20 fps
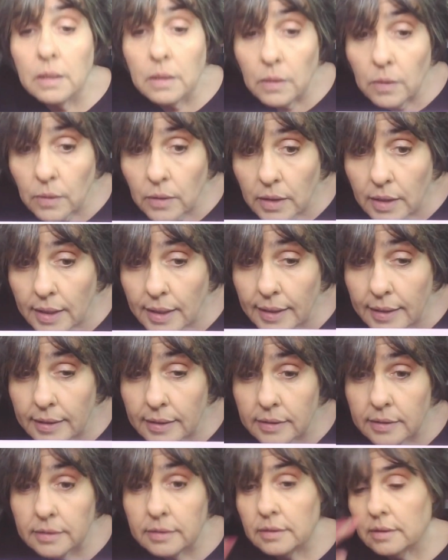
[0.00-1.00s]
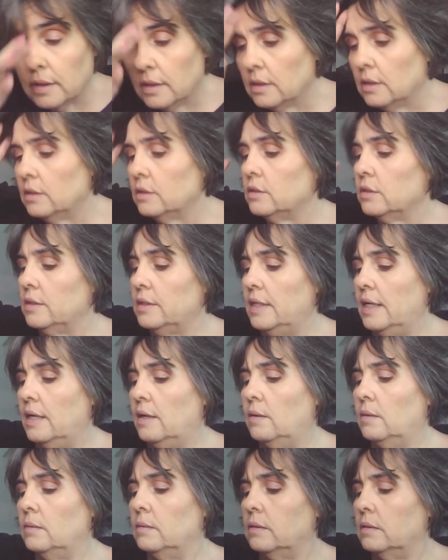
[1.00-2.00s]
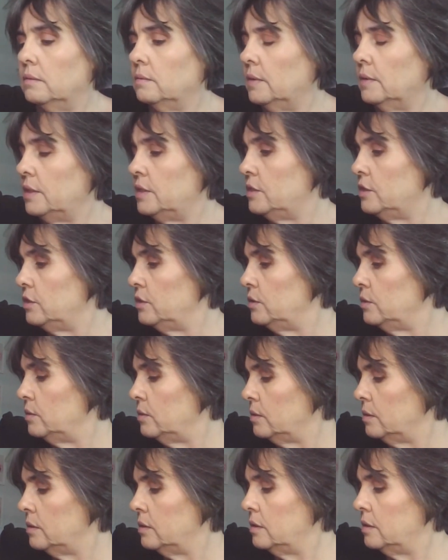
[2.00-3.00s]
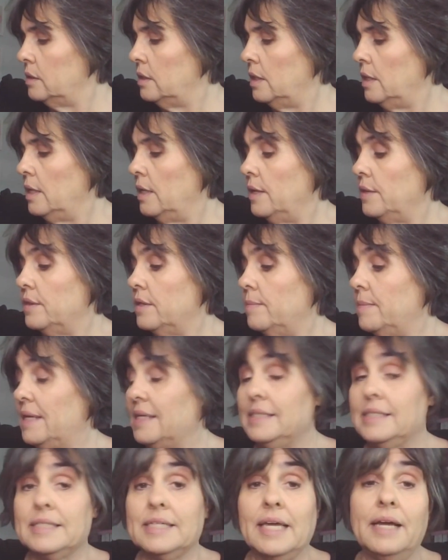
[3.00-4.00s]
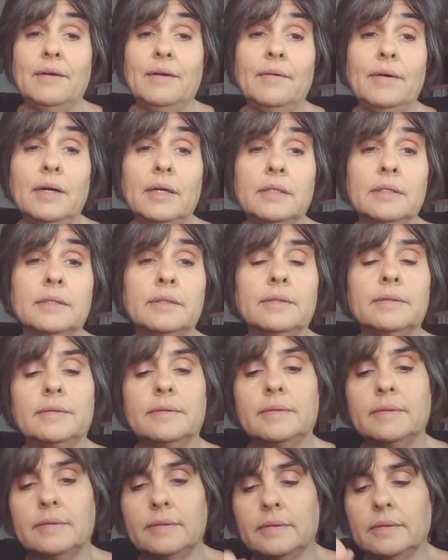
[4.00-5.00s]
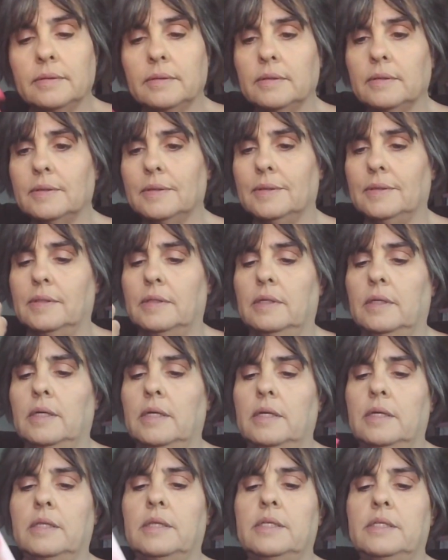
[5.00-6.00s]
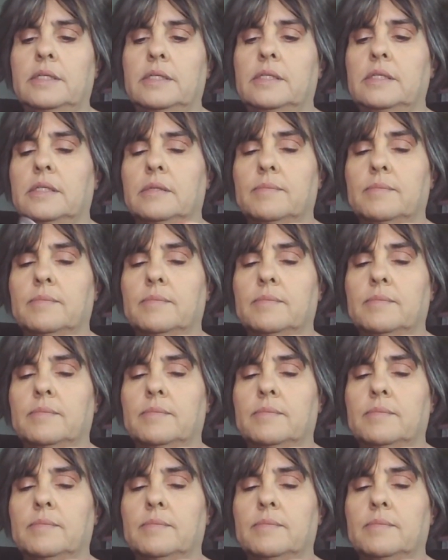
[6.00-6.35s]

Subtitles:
Okay, so now let's do the mascara. This is